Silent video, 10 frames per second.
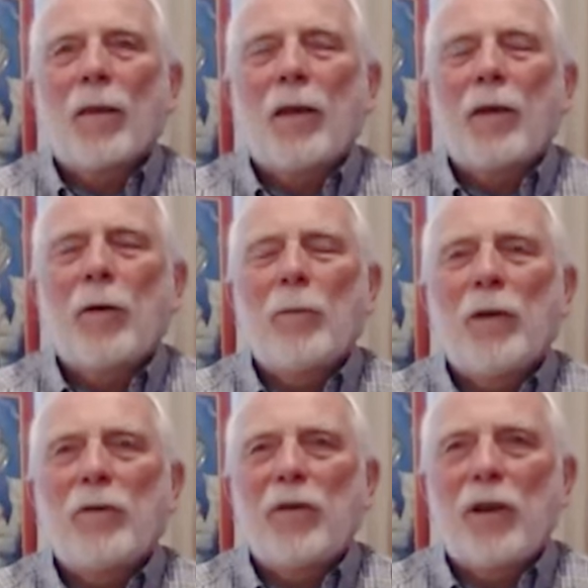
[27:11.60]
in our
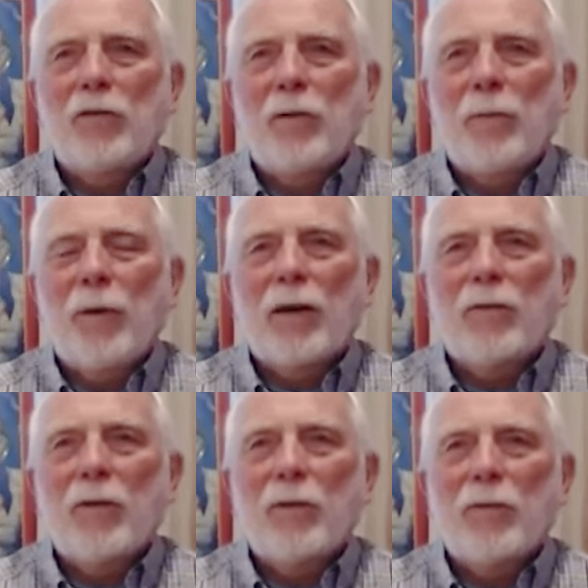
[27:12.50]
meditation
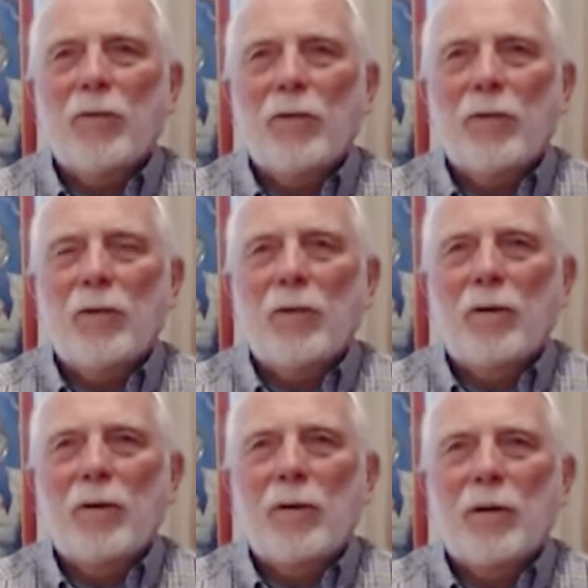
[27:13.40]
practice,
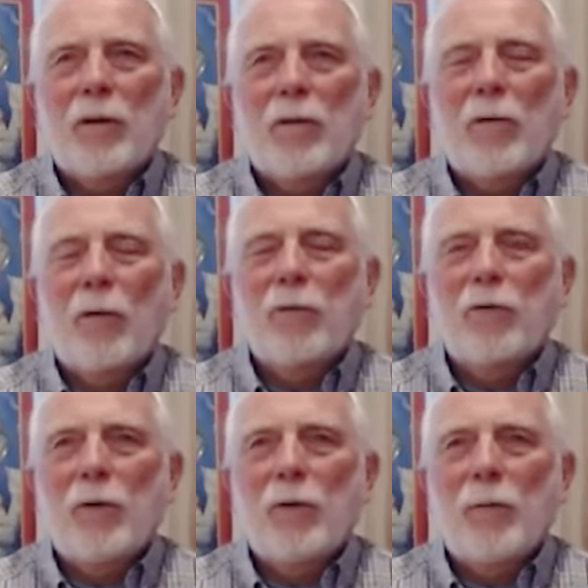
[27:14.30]
those
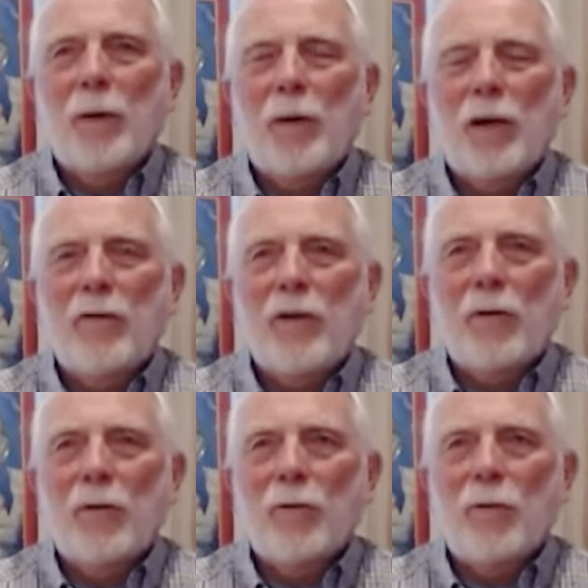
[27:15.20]
of you who have been
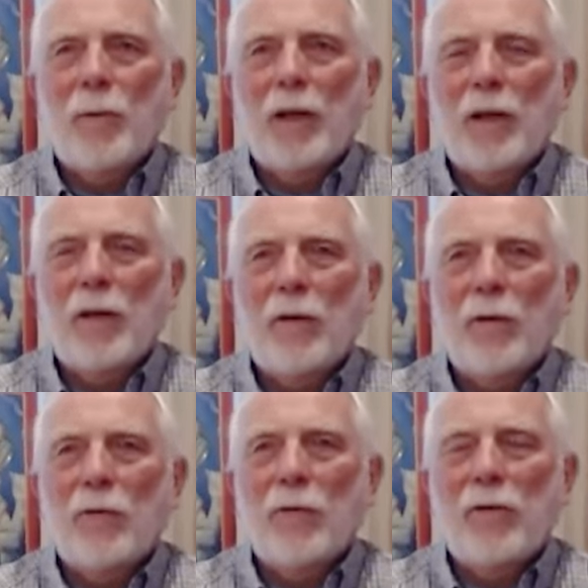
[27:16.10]
meditators for many
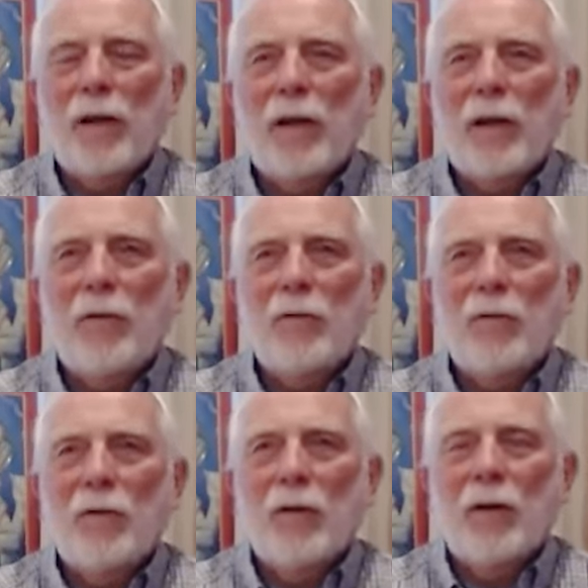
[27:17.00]
years and
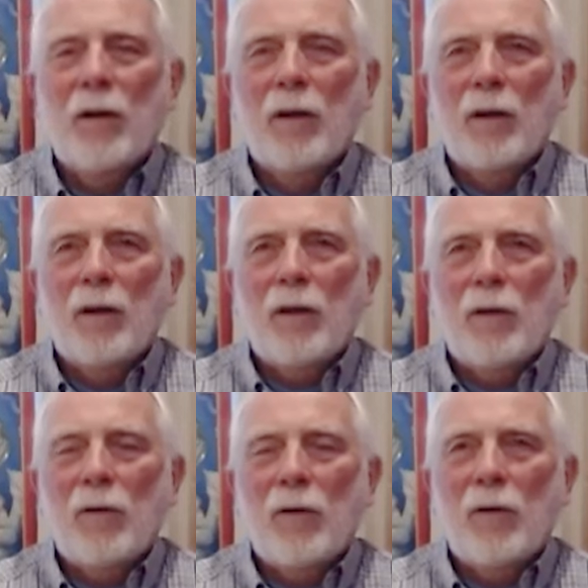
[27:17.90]
decades,
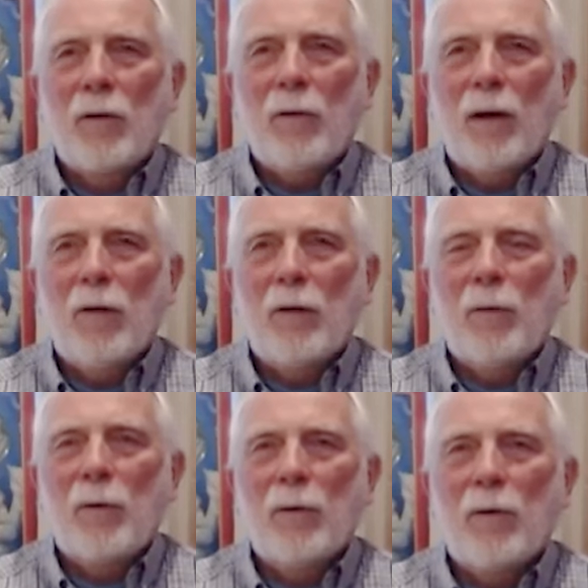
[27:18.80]
you know how
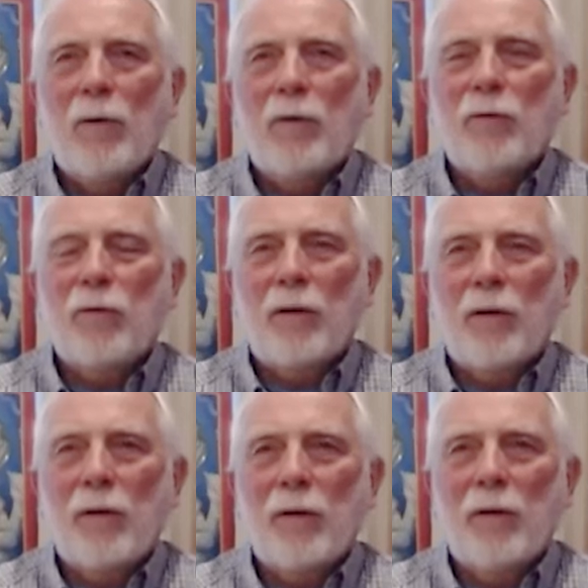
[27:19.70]
important the
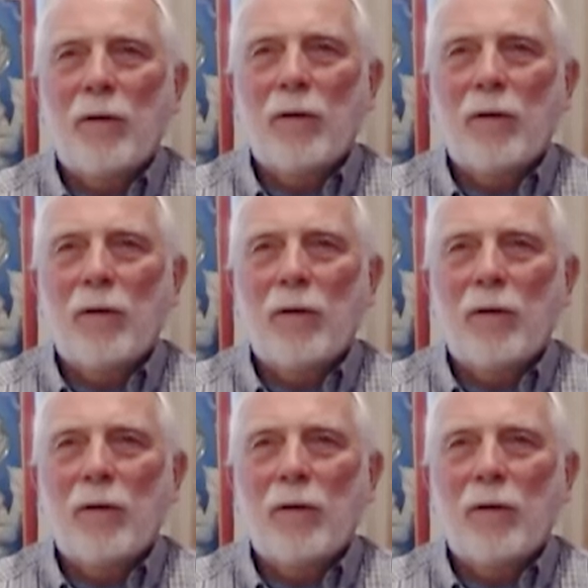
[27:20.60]
subtle